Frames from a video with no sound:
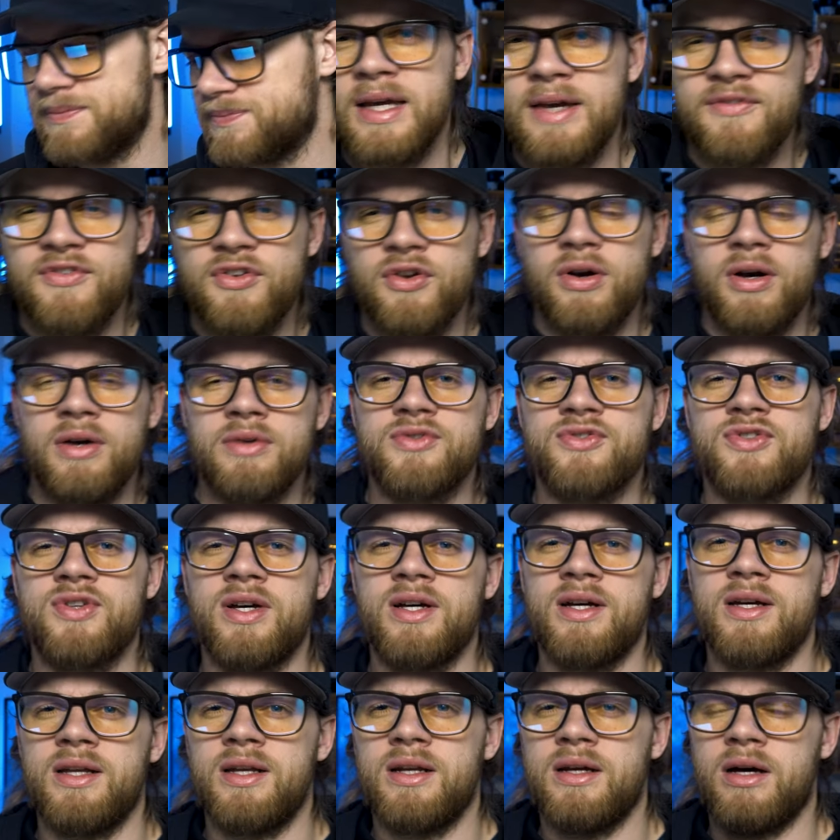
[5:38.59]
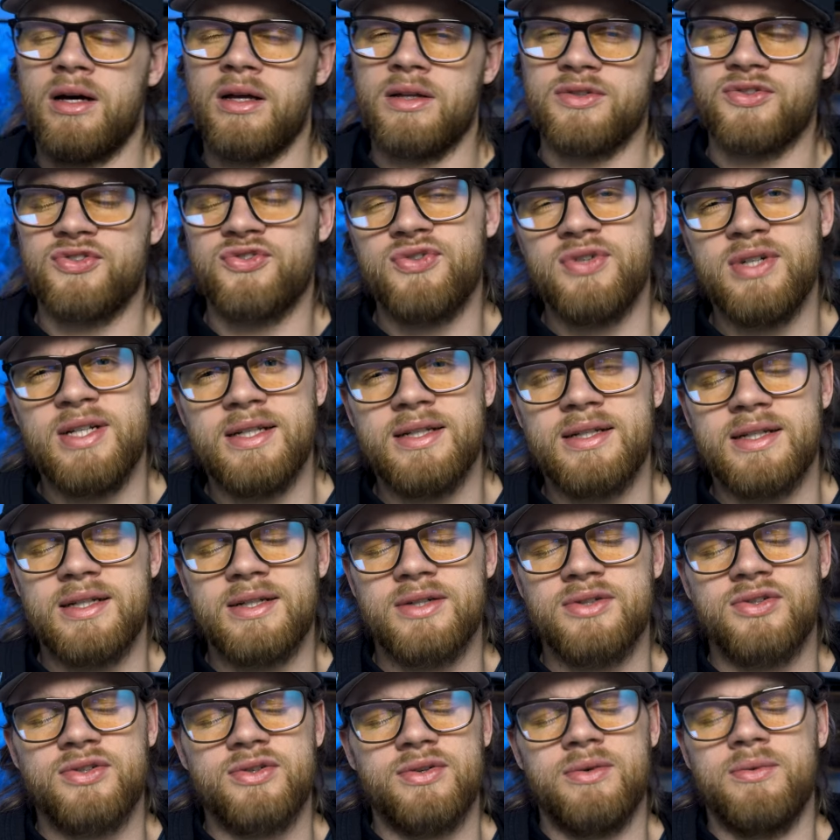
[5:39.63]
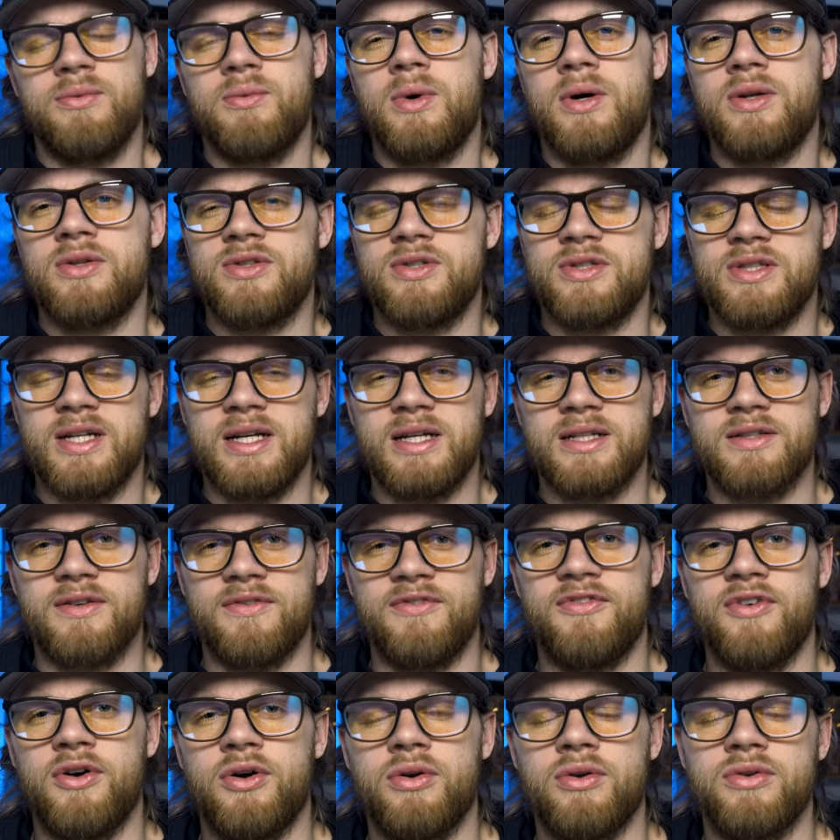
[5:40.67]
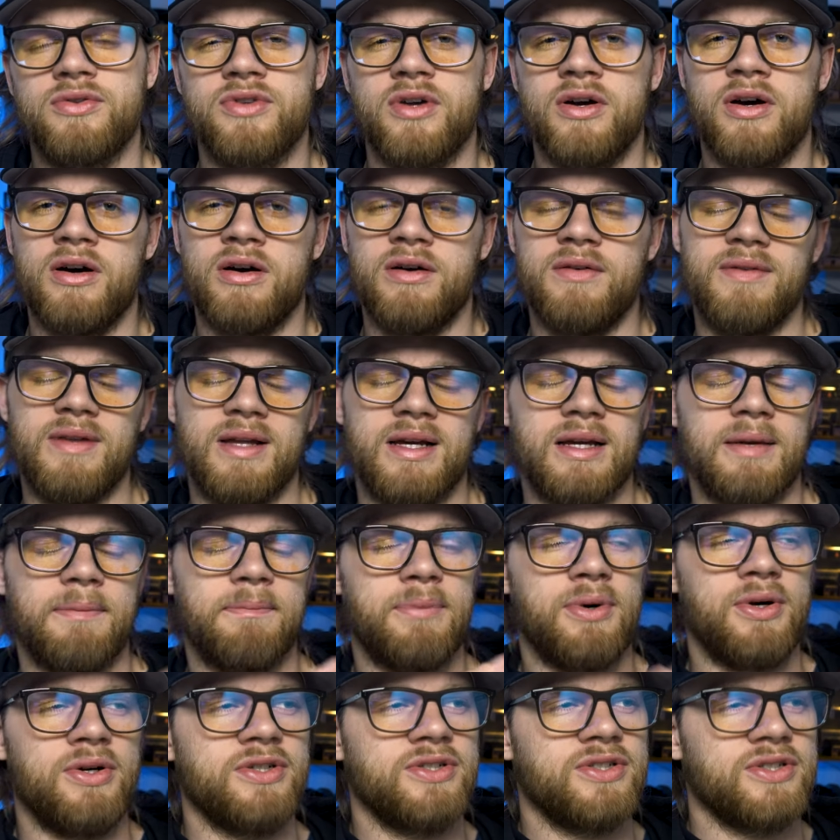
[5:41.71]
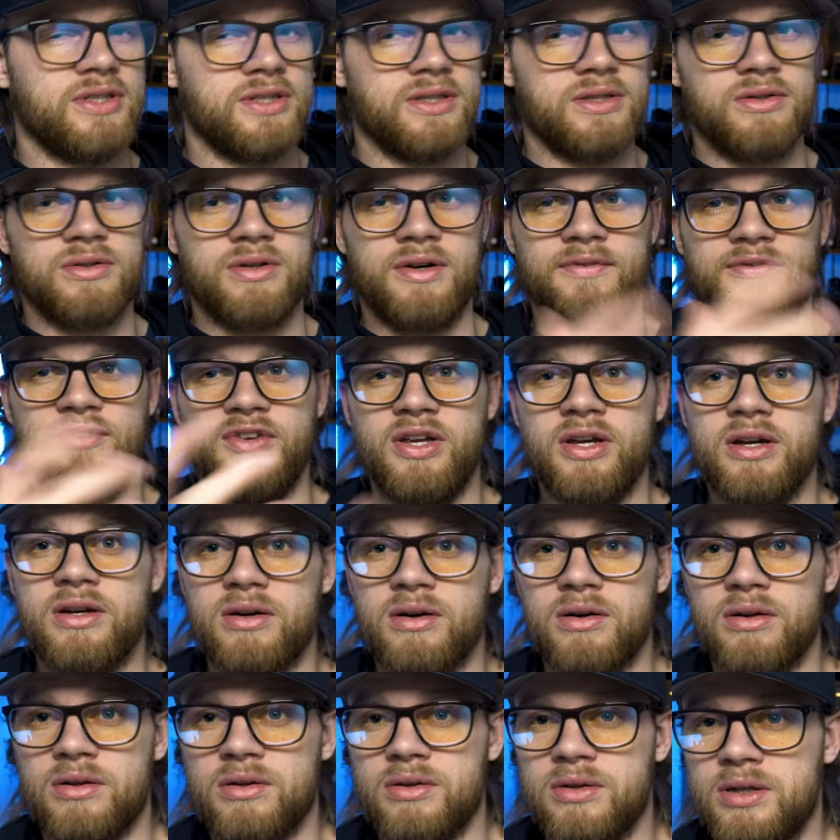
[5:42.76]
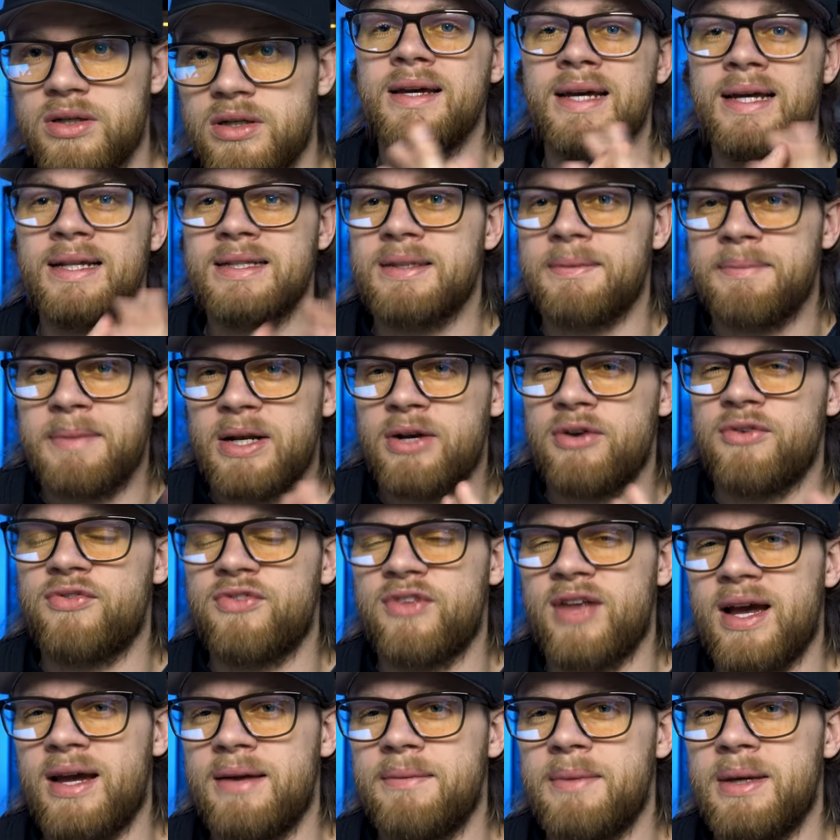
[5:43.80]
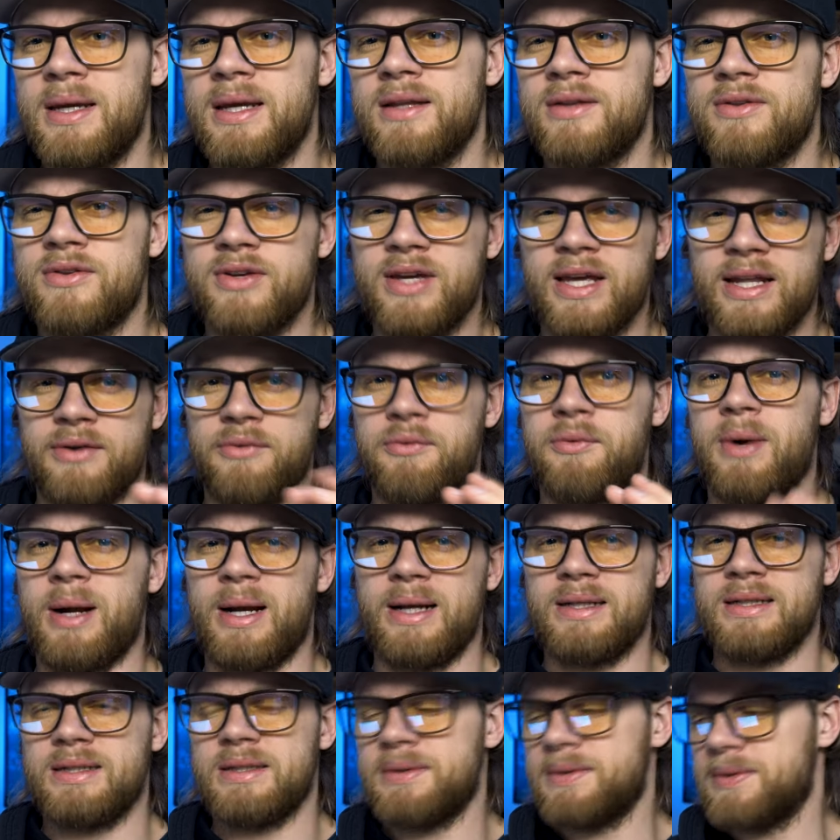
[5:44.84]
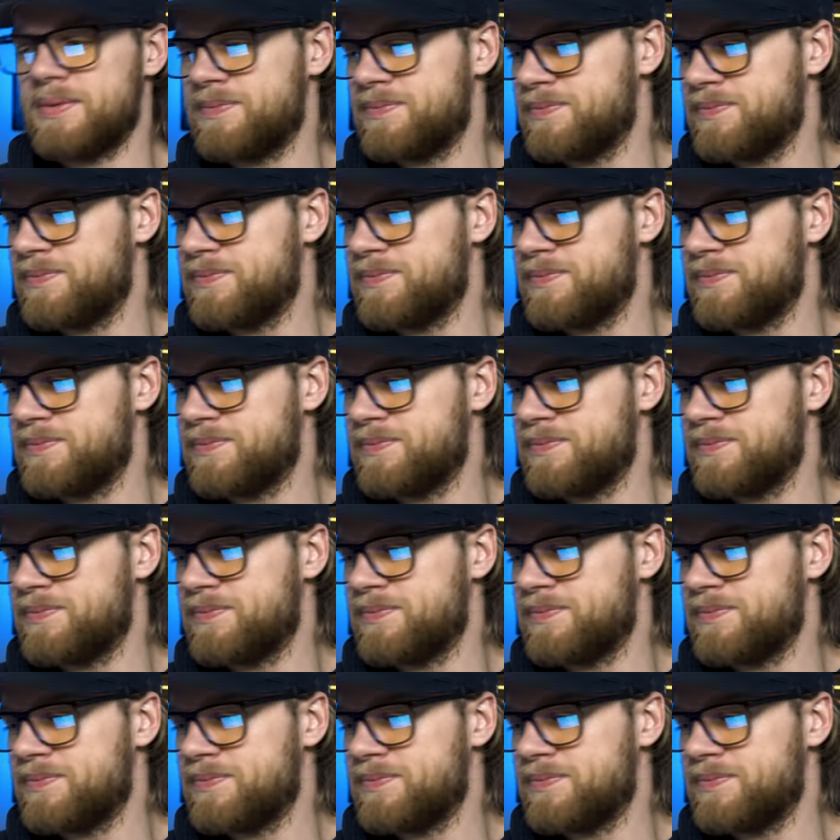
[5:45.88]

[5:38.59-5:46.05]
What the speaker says: If you're outside on the street and want to take some photos of like a person or a vehicle, it's a matter of timing to get it right.